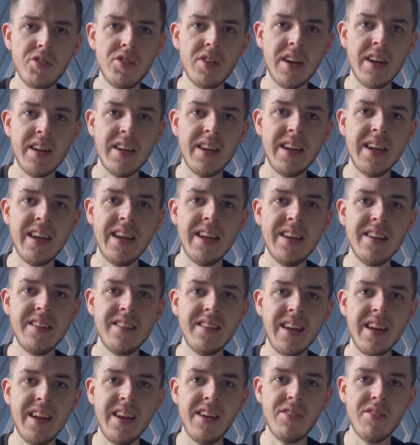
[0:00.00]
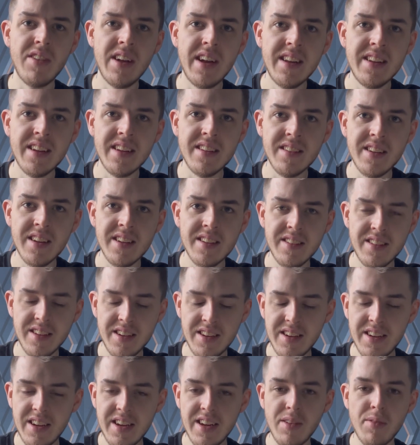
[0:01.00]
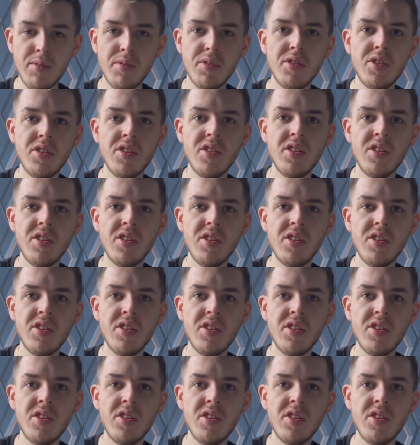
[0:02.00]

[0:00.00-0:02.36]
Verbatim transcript: and is a great assassin, he would